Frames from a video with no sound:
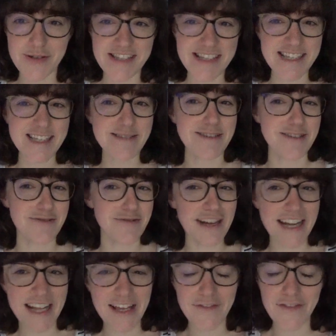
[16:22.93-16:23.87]
system is
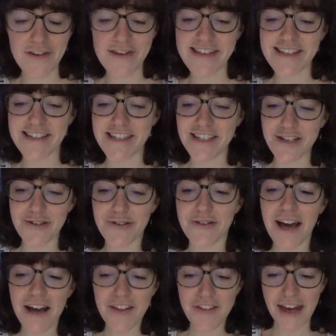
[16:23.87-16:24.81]
really confusing to you,
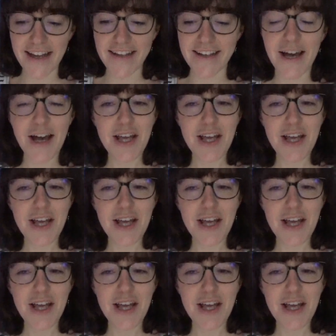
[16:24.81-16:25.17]
then